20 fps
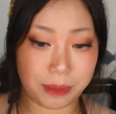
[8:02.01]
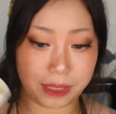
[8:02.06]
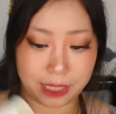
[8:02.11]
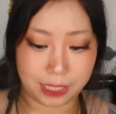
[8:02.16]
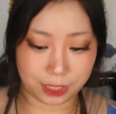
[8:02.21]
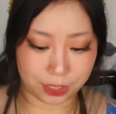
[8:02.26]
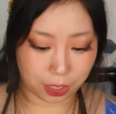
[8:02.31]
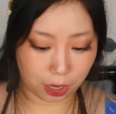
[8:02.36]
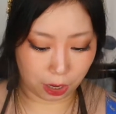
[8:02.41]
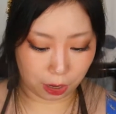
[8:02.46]

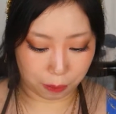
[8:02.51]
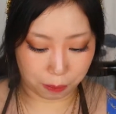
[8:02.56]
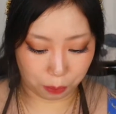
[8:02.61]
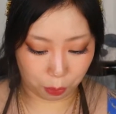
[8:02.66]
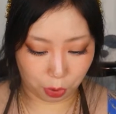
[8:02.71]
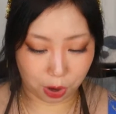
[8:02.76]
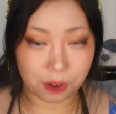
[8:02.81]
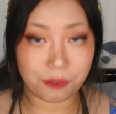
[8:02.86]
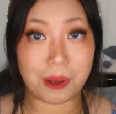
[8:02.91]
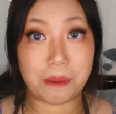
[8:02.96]
These are
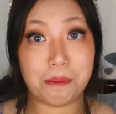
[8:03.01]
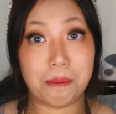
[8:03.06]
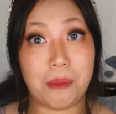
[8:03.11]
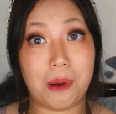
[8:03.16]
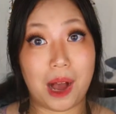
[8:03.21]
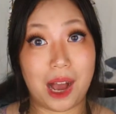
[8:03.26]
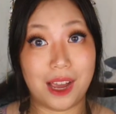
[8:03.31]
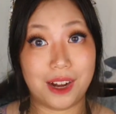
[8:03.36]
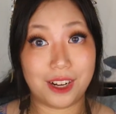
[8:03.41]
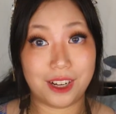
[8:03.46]
more of a
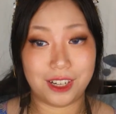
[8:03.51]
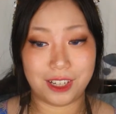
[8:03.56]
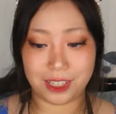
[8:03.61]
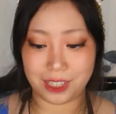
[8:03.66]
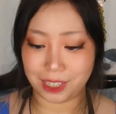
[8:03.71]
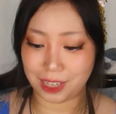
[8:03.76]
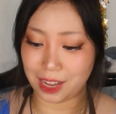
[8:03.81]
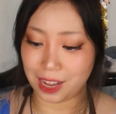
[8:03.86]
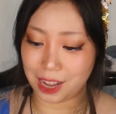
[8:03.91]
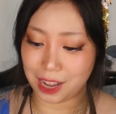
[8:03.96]
modern
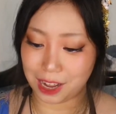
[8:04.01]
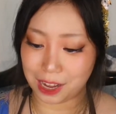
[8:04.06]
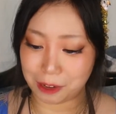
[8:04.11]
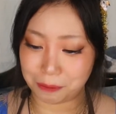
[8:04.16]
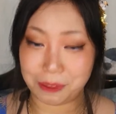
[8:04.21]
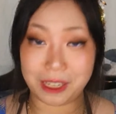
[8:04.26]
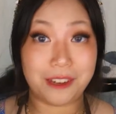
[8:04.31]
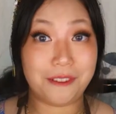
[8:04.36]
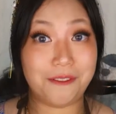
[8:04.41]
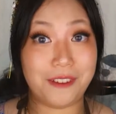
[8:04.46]

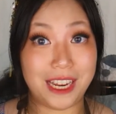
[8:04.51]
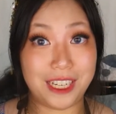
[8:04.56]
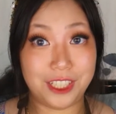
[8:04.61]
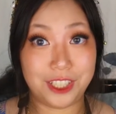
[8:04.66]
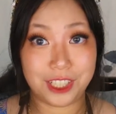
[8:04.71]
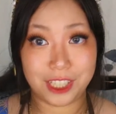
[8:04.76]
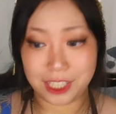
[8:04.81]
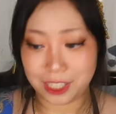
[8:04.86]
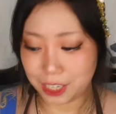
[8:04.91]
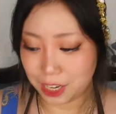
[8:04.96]

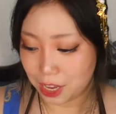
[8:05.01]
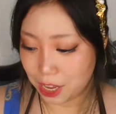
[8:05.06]
invention.